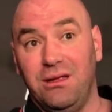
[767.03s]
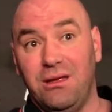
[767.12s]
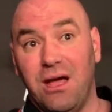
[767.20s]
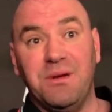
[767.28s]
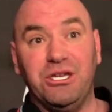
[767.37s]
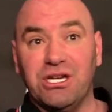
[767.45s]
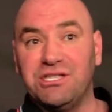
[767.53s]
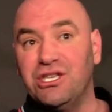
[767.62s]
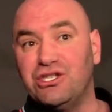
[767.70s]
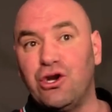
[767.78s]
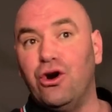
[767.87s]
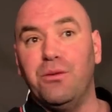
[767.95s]
I mean, just
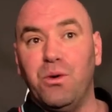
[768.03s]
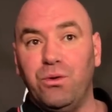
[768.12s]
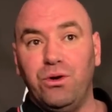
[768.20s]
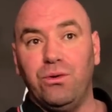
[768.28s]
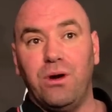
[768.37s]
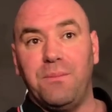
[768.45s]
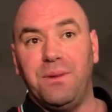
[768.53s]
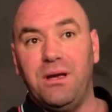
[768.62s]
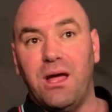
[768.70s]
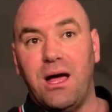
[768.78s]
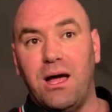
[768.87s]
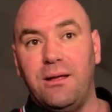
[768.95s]
this tournament we're doing up
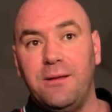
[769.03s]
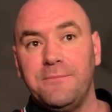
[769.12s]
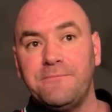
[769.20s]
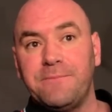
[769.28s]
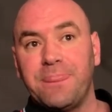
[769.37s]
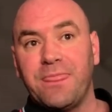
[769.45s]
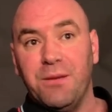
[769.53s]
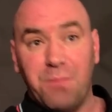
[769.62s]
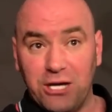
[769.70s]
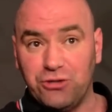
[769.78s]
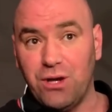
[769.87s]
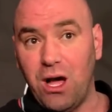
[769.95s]
in
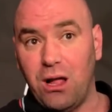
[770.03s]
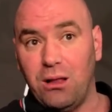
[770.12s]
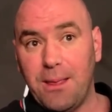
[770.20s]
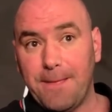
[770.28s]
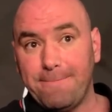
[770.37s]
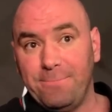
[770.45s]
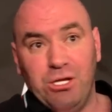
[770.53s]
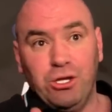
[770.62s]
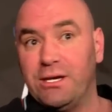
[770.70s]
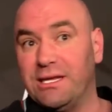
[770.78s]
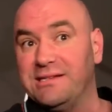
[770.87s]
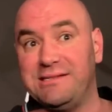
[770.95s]
Montreal. You
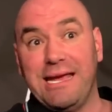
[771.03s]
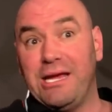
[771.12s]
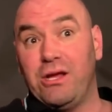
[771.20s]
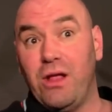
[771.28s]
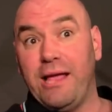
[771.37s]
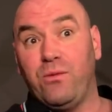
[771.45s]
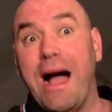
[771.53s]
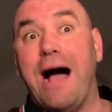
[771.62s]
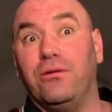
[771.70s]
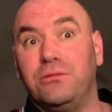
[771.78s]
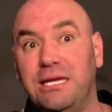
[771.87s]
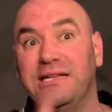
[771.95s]
look at this thing and go like,
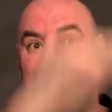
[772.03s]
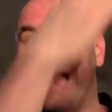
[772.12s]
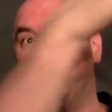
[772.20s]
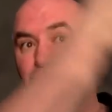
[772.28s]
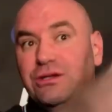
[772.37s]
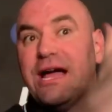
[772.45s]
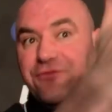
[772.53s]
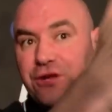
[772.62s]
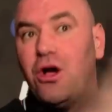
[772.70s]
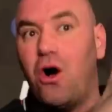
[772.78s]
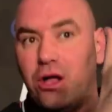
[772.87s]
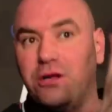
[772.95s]
wow, these guys are
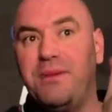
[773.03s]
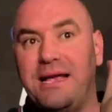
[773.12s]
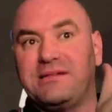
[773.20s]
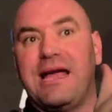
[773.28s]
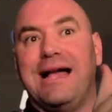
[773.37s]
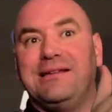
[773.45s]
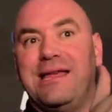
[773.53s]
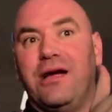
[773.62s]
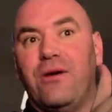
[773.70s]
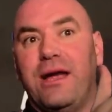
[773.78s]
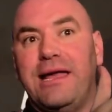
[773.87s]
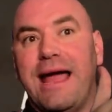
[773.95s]
definitely all the best guys there
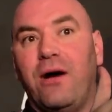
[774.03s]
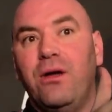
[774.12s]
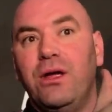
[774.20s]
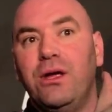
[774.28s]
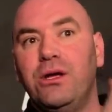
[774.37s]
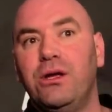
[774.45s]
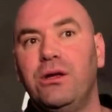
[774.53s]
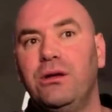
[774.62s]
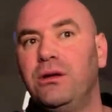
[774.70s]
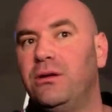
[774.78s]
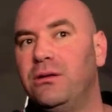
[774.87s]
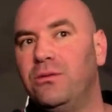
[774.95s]
right now.
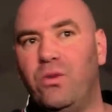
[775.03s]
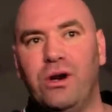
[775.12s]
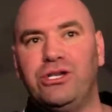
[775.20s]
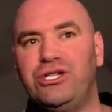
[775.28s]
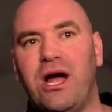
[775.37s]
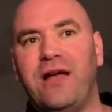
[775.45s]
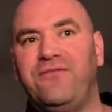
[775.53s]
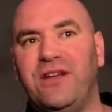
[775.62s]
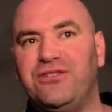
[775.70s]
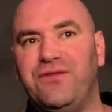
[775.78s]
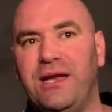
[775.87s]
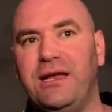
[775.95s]
Where does Jon
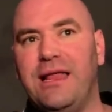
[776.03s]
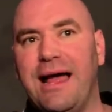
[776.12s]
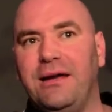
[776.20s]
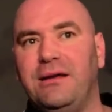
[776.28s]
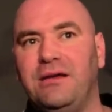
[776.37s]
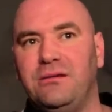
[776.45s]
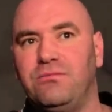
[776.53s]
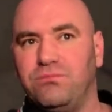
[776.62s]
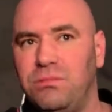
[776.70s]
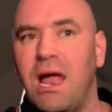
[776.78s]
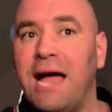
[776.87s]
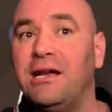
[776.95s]
Fitch fit into that?
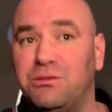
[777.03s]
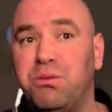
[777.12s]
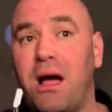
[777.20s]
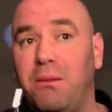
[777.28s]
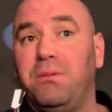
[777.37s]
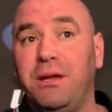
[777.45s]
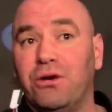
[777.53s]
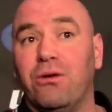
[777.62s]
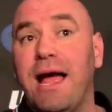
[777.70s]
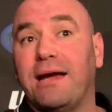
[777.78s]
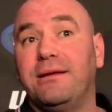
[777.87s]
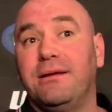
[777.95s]
9 is probably
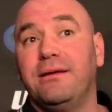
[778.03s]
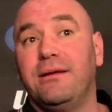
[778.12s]
correct.